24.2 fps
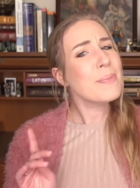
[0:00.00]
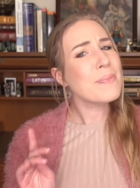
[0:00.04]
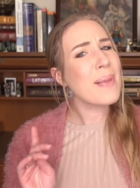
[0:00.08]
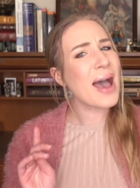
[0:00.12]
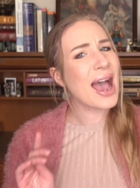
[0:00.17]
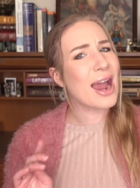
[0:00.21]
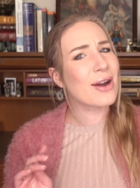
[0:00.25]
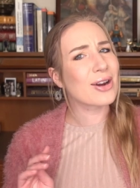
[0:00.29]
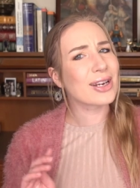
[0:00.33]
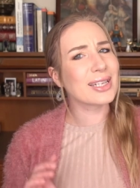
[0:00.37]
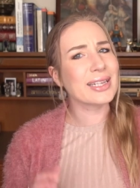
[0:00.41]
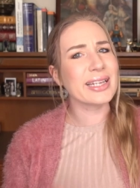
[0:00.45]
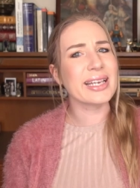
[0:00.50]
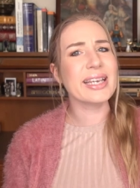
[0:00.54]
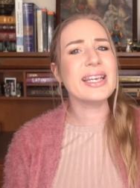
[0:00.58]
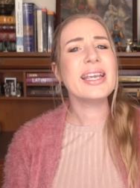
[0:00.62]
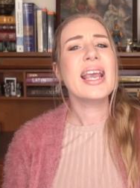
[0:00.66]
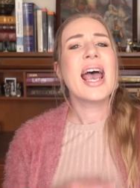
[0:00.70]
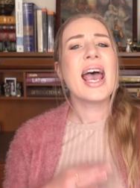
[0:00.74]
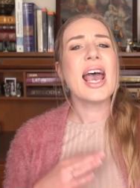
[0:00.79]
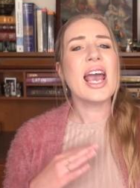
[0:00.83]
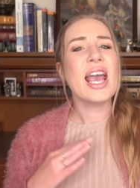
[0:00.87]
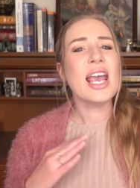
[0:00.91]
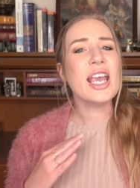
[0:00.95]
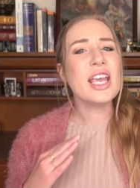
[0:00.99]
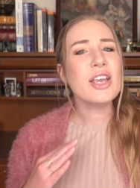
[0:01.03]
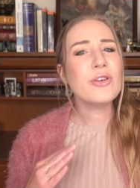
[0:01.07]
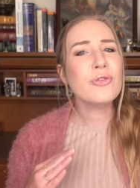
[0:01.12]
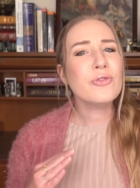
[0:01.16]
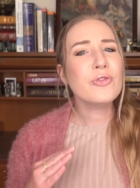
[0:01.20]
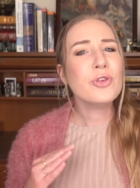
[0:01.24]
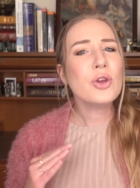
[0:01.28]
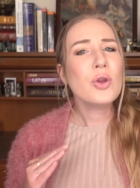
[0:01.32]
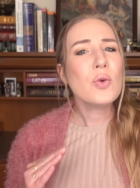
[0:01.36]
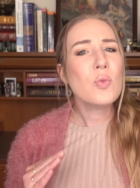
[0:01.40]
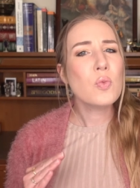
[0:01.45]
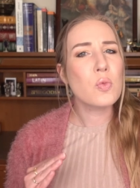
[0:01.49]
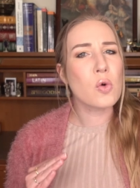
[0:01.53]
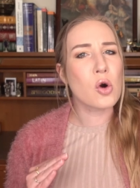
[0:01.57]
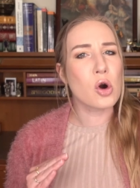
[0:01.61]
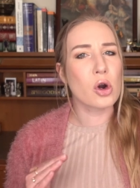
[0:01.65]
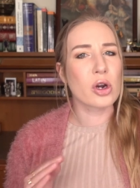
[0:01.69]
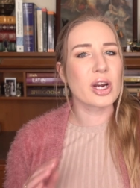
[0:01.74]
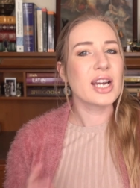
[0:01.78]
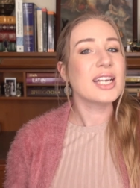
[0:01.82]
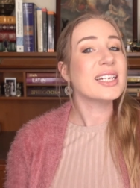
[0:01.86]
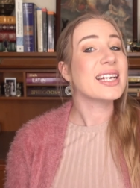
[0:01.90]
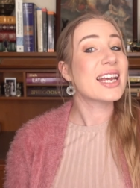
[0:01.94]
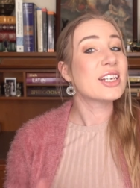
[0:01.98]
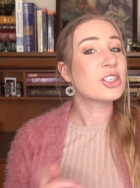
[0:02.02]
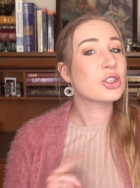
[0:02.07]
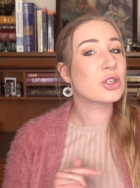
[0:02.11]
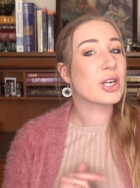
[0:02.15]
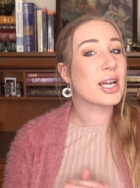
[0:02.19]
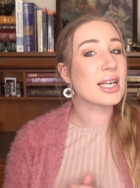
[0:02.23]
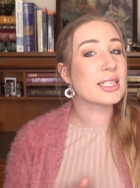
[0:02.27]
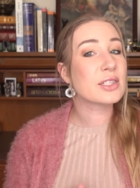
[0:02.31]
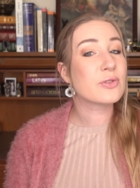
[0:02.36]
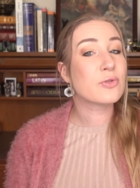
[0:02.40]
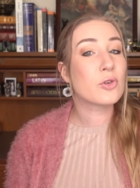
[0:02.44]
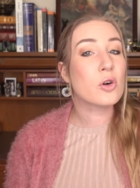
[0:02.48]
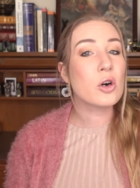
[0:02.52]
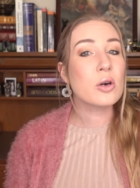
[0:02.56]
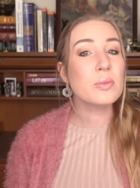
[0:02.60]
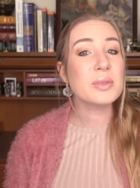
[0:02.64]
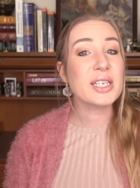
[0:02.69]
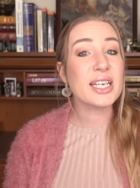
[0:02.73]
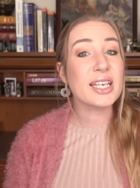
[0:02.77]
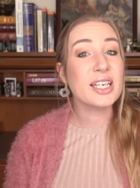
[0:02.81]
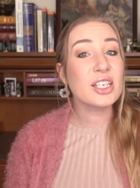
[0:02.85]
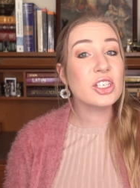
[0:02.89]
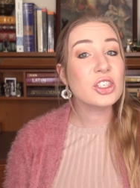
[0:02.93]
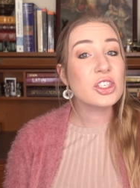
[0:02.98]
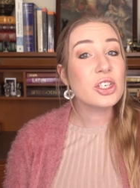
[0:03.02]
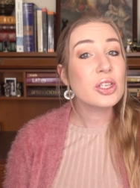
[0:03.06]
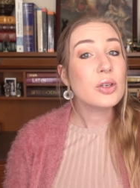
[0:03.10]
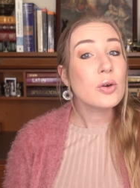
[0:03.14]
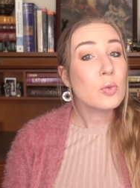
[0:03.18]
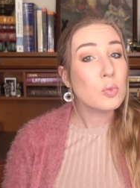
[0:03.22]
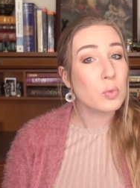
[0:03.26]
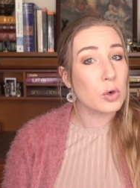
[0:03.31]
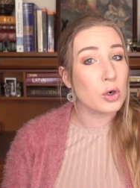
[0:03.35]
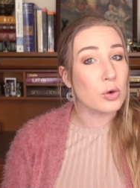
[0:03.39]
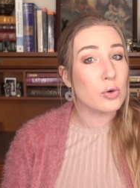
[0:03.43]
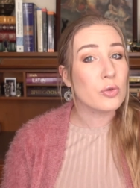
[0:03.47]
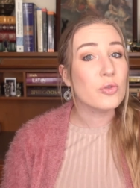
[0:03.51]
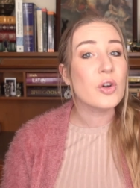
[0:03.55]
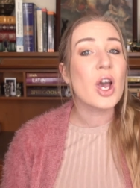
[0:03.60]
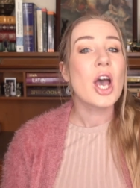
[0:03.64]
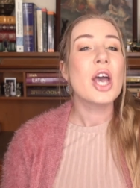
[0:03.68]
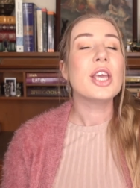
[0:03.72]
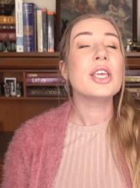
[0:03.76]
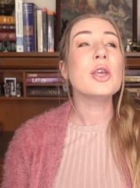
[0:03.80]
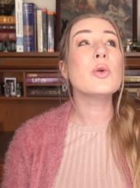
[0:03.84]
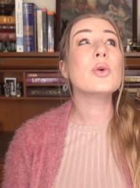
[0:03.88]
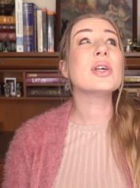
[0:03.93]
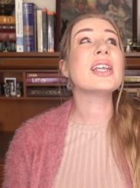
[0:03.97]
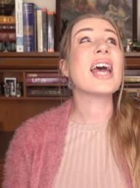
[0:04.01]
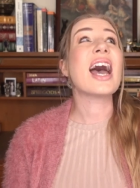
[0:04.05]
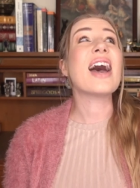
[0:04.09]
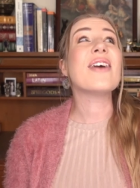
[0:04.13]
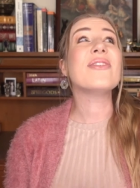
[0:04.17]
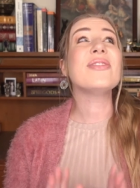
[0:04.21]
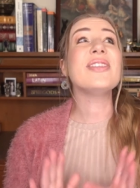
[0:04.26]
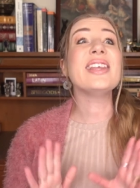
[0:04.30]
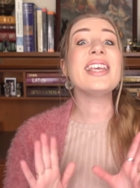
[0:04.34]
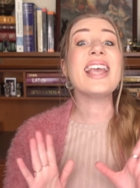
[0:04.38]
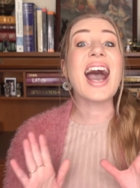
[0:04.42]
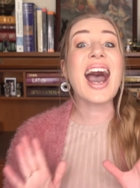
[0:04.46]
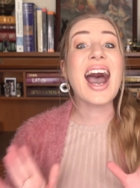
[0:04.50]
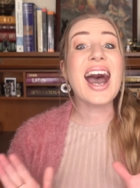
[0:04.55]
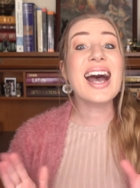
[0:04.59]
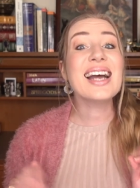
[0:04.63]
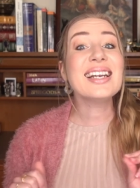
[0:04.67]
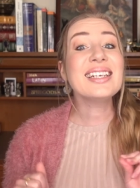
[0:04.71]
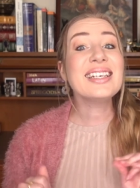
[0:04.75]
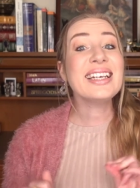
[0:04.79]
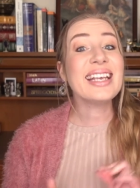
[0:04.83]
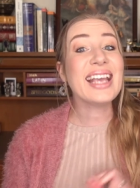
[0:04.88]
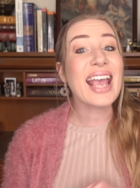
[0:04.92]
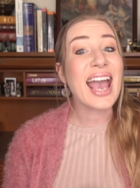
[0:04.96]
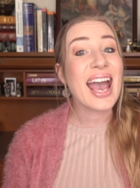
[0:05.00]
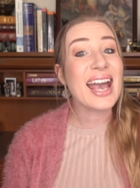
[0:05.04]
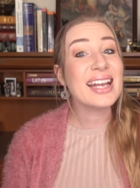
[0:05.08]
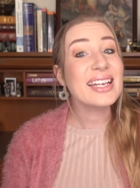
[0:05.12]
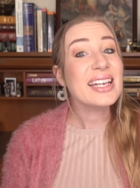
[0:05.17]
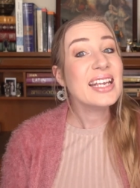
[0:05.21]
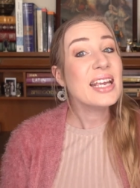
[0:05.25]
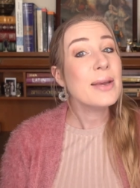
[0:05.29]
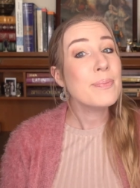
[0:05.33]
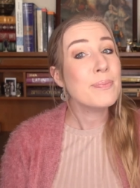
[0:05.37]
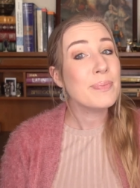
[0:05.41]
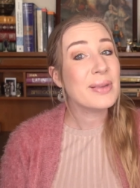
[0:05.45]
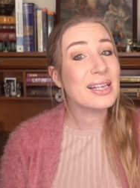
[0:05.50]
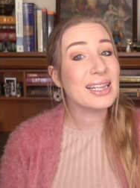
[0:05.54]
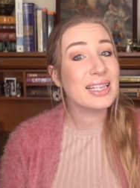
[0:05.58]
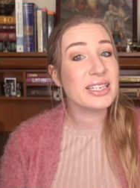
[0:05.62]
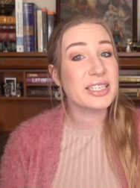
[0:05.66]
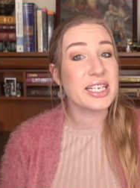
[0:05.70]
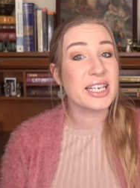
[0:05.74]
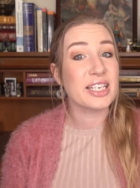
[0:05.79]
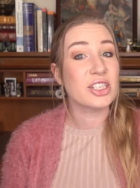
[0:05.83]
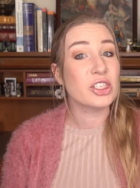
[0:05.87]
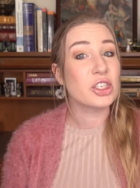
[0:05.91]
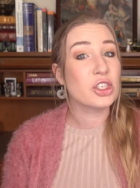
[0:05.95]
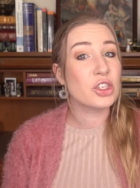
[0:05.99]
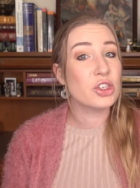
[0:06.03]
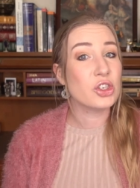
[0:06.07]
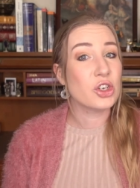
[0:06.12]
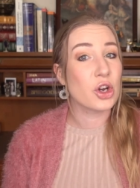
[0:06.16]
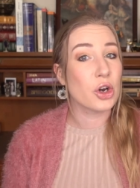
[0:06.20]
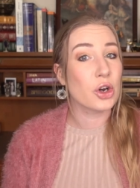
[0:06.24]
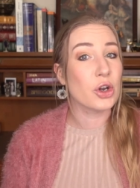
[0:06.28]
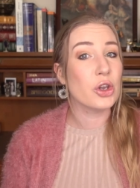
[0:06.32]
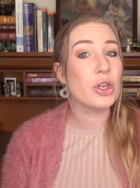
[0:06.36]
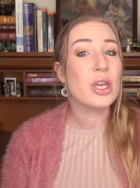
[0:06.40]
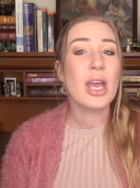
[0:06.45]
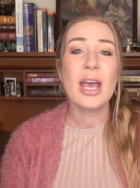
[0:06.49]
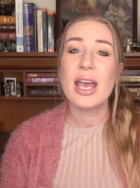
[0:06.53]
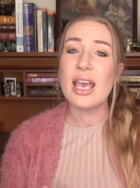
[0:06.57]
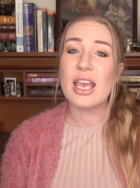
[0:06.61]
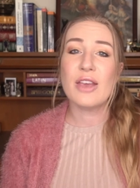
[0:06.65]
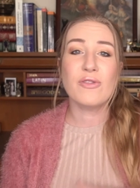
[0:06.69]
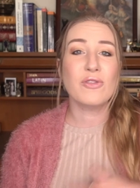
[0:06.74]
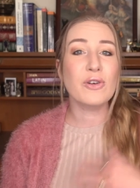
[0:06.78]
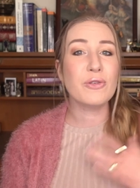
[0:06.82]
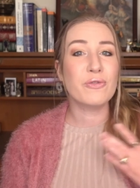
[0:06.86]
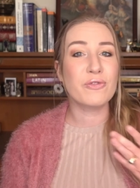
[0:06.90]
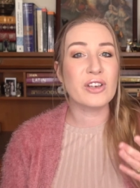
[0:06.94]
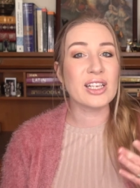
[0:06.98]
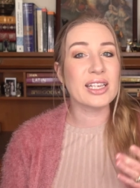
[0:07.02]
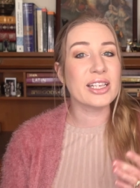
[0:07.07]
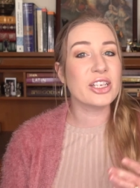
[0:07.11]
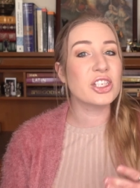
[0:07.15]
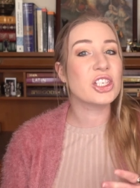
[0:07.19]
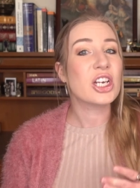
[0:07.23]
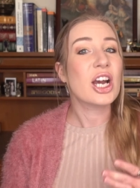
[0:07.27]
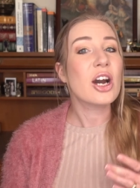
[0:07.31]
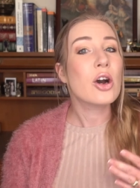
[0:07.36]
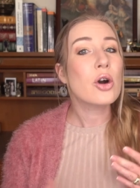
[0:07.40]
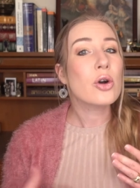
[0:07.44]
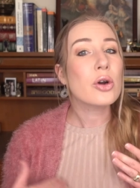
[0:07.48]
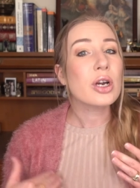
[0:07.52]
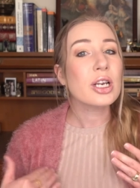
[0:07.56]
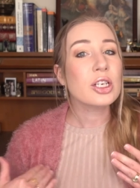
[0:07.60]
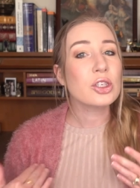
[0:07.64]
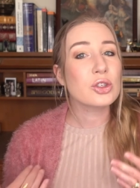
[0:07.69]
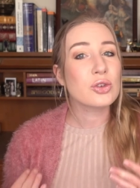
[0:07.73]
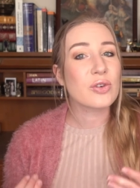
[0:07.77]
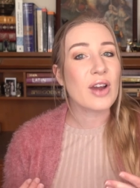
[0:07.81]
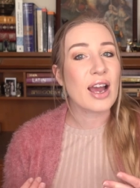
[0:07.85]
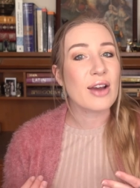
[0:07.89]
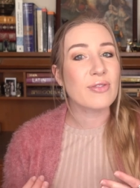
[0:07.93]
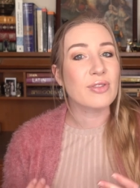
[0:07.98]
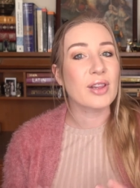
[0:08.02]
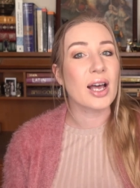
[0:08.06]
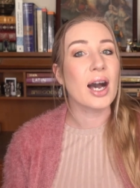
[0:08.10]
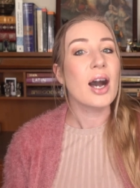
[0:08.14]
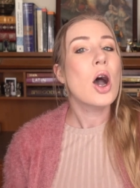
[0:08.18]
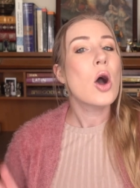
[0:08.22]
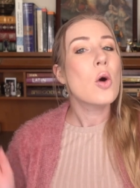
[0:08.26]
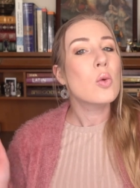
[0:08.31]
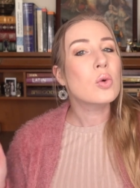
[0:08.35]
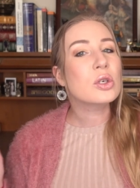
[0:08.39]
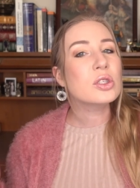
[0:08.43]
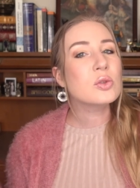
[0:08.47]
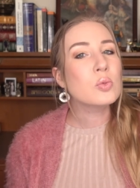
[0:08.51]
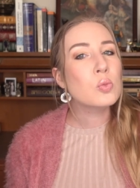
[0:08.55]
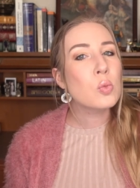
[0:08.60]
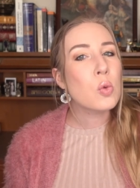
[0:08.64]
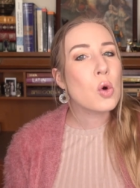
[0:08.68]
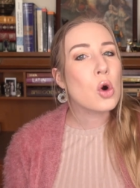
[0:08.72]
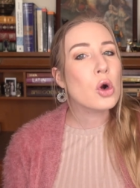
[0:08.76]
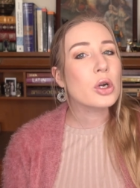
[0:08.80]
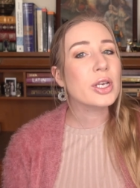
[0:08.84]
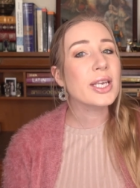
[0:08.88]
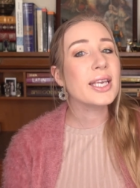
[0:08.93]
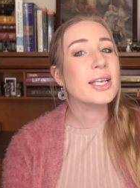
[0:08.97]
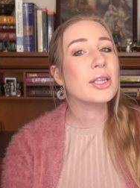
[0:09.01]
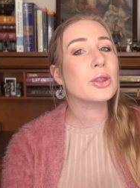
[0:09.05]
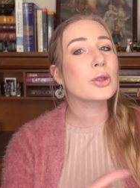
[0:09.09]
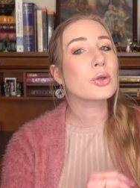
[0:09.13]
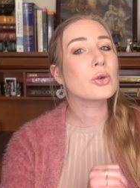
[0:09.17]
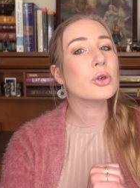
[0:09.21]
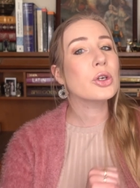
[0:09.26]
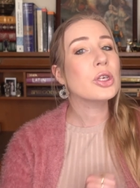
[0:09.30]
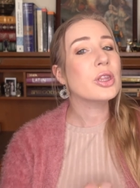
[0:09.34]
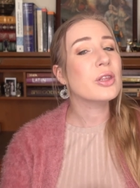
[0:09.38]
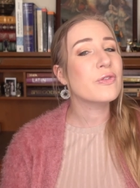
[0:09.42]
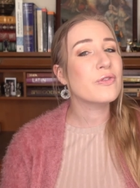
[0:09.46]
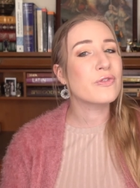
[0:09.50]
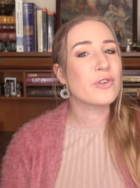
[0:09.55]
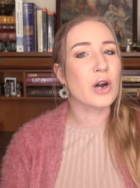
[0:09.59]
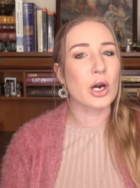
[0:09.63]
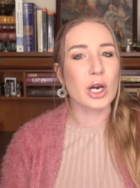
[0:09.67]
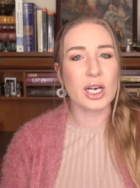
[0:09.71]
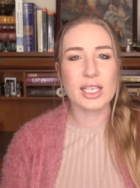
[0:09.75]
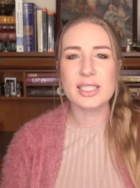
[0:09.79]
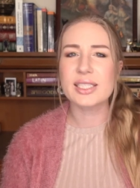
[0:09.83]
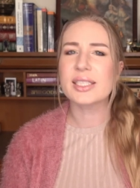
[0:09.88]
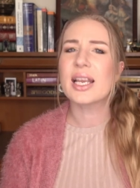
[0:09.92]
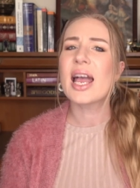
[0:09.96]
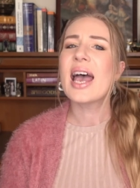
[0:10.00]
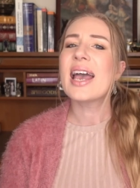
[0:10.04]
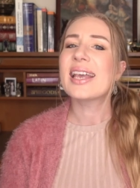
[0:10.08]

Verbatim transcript: Apparently, if you wore it and transformed into a wolf, you would have the uncanny ability to know if a villager or a traveller was walking through the forest